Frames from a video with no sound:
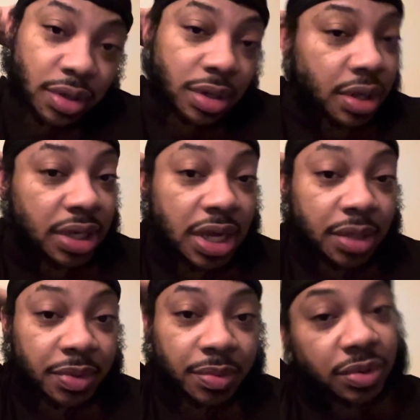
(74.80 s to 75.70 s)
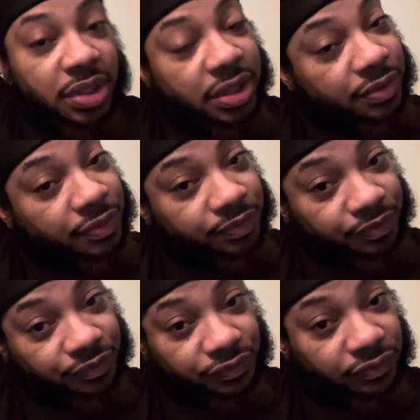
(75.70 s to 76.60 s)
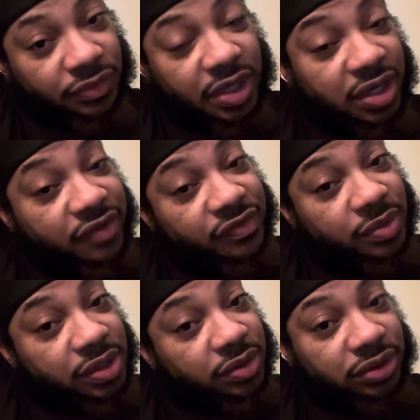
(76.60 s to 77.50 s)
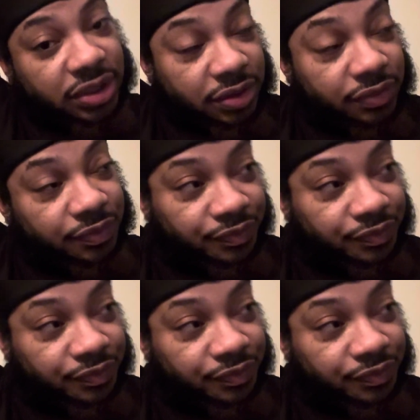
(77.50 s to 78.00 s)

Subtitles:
a lot of people down, like everyone else down.